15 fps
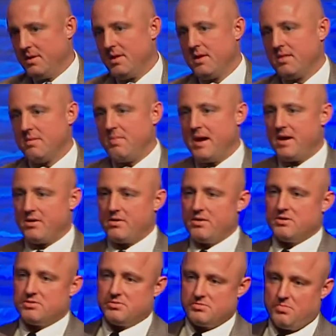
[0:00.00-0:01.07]
The
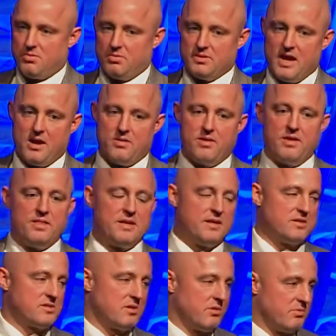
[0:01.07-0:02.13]
pancreas was pulled out and the
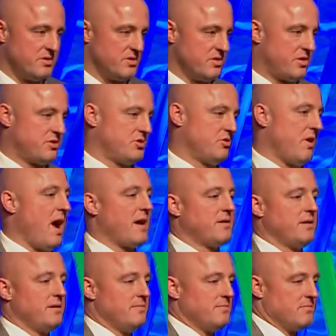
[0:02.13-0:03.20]
insulin was extracted,
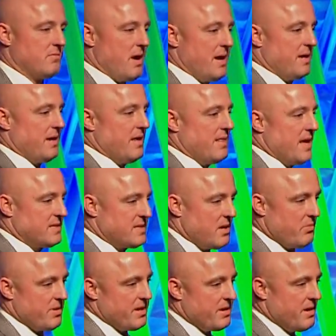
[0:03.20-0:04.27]
right? And that's how
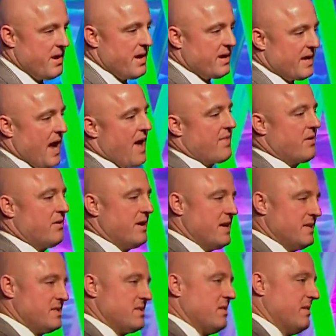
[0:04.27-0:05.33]
we gathered
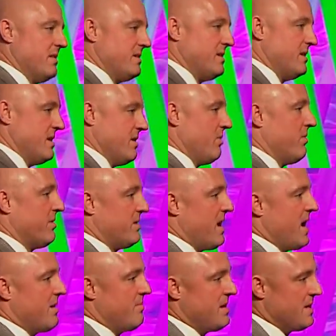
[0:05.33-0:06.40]
insulin to deal with
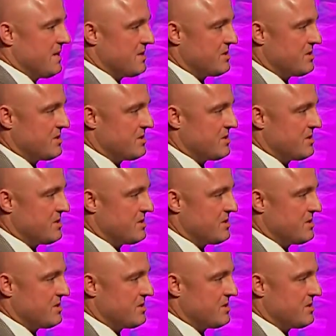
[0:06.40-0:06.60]
diabetes.